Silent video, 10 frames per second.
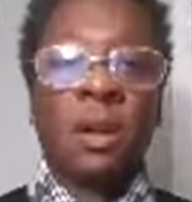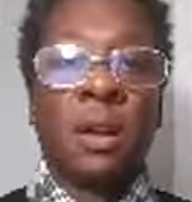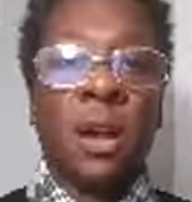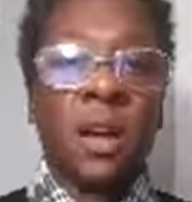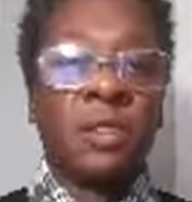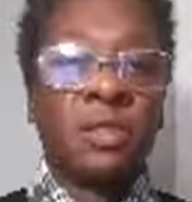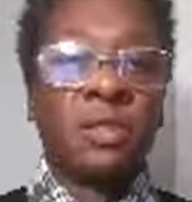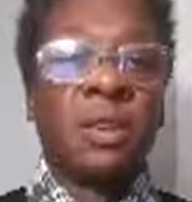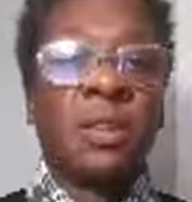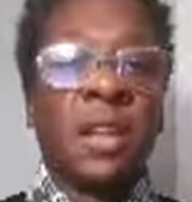
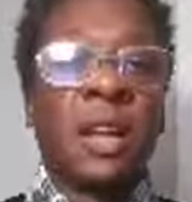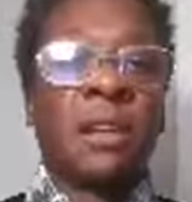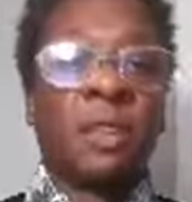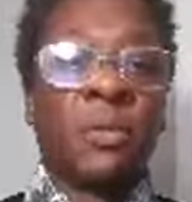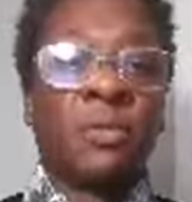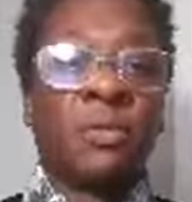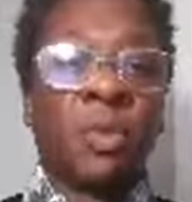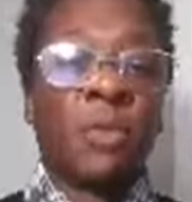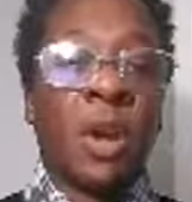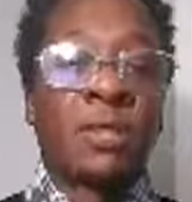Understood that there were three
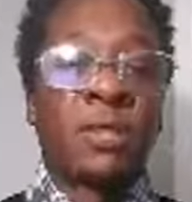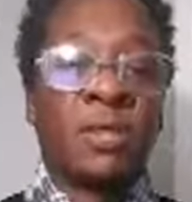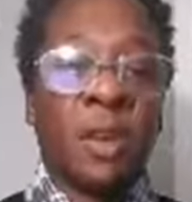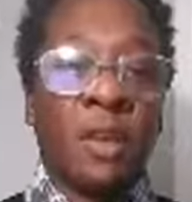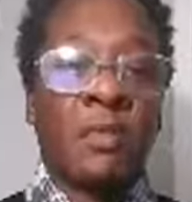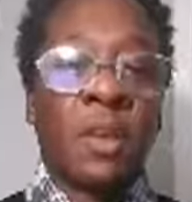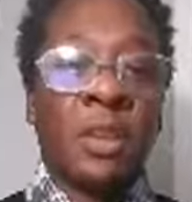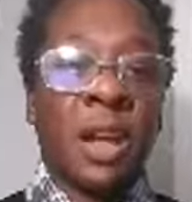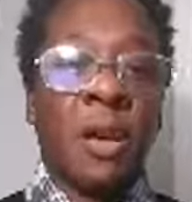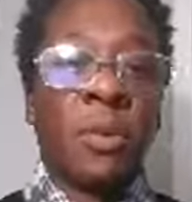branches of government
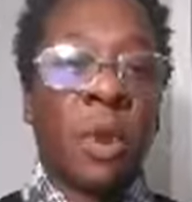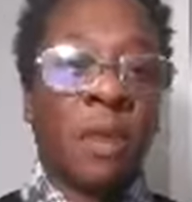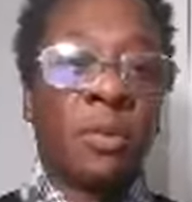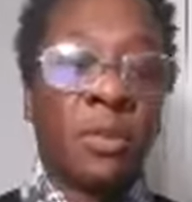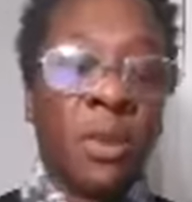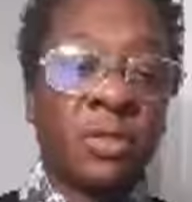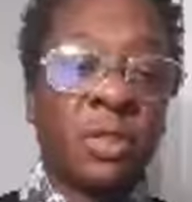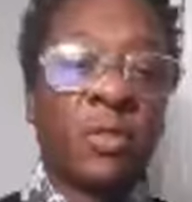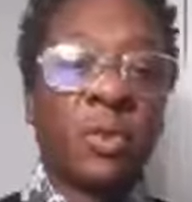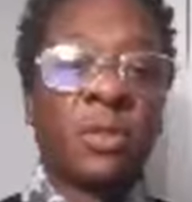and how, how the
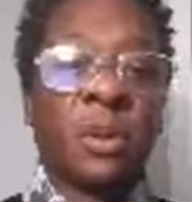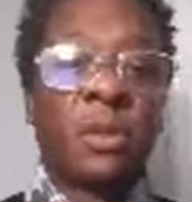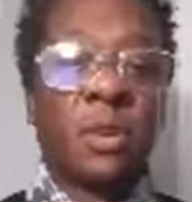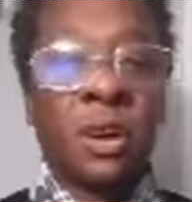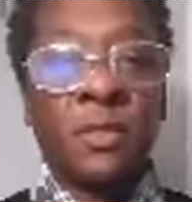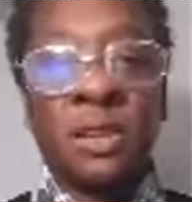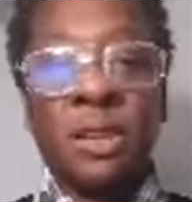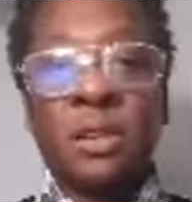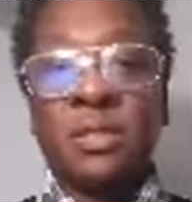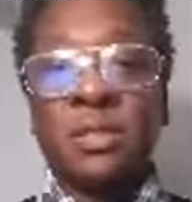president works, how the
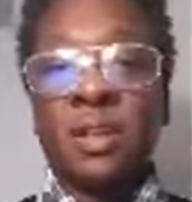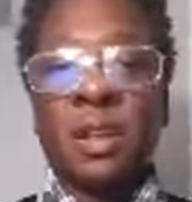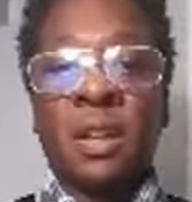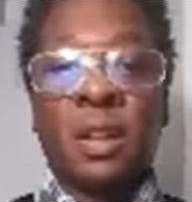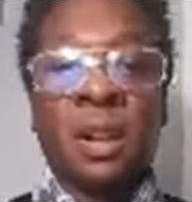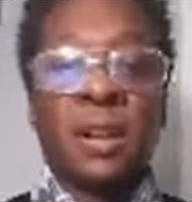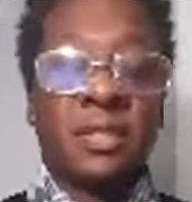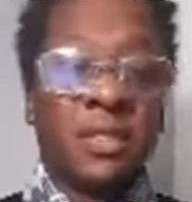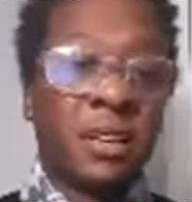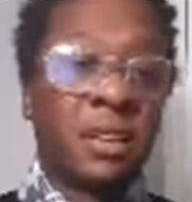governors and the
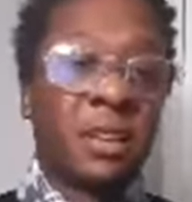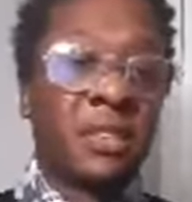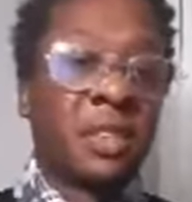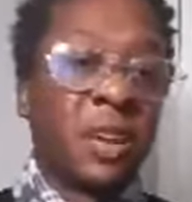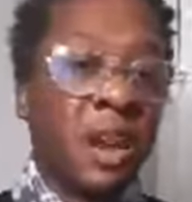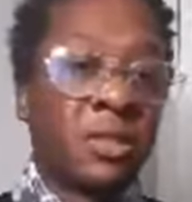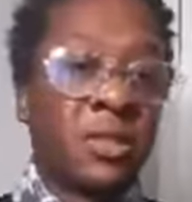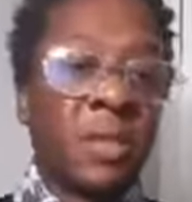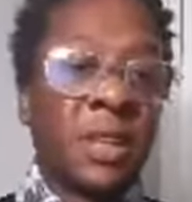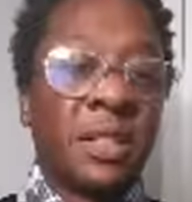senators and
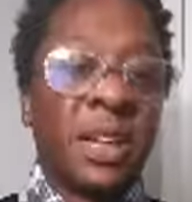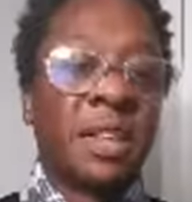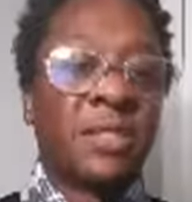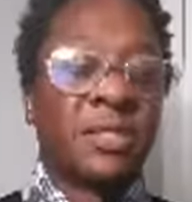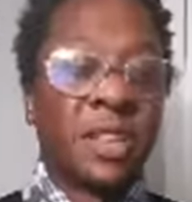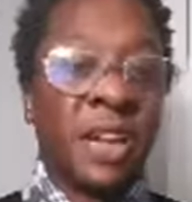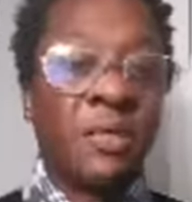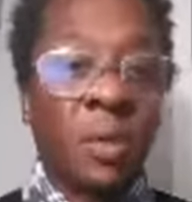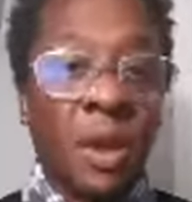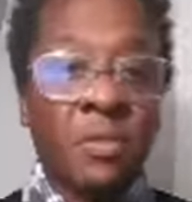congressmen, then there's state
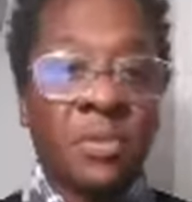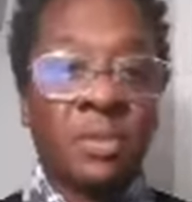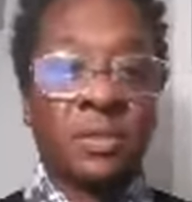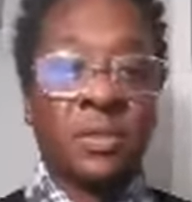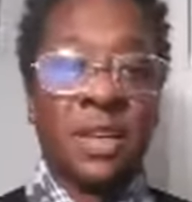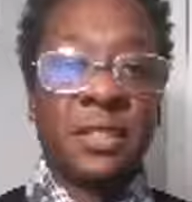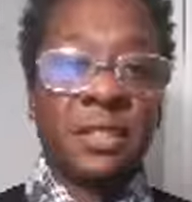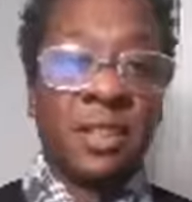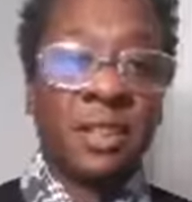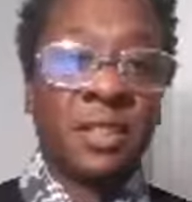reps, state
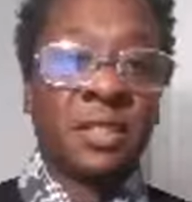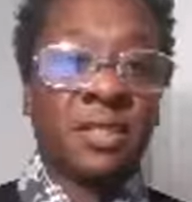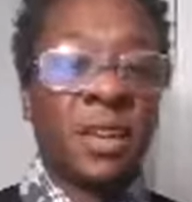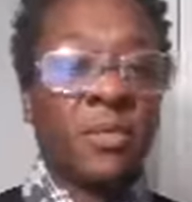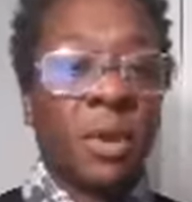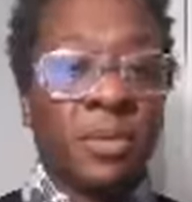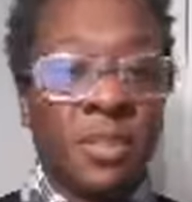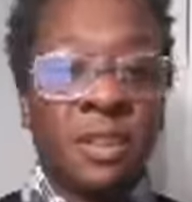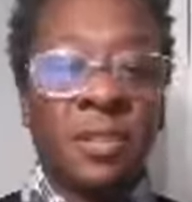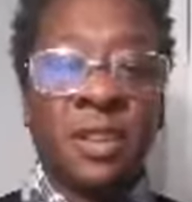senators, state
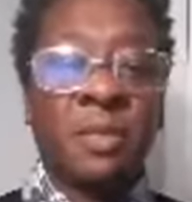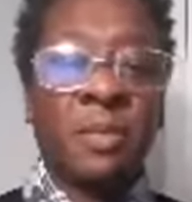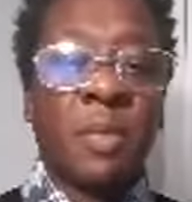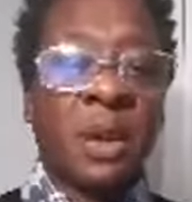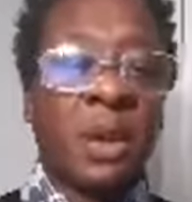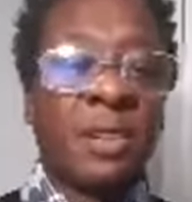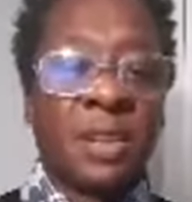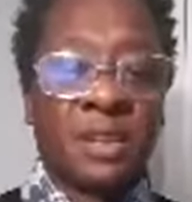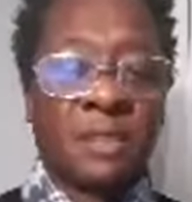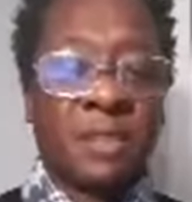representatives. I learned about all of
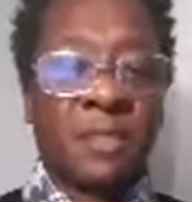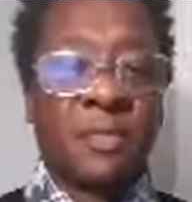that stuff.